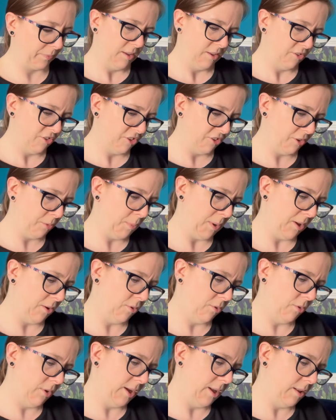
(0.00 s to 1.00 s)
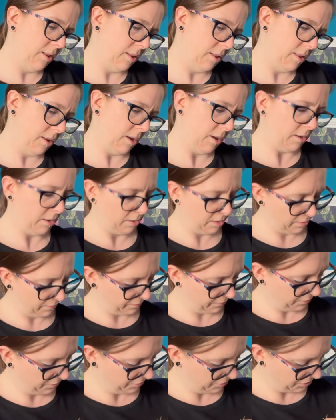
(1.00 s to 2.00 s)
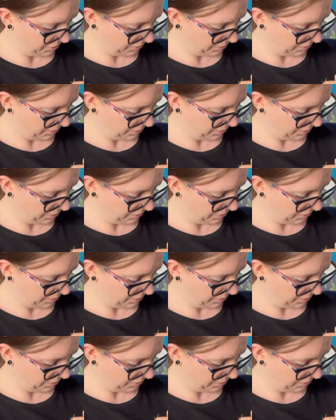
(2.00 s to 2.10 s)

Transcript: It's just a bit annoying that I've got to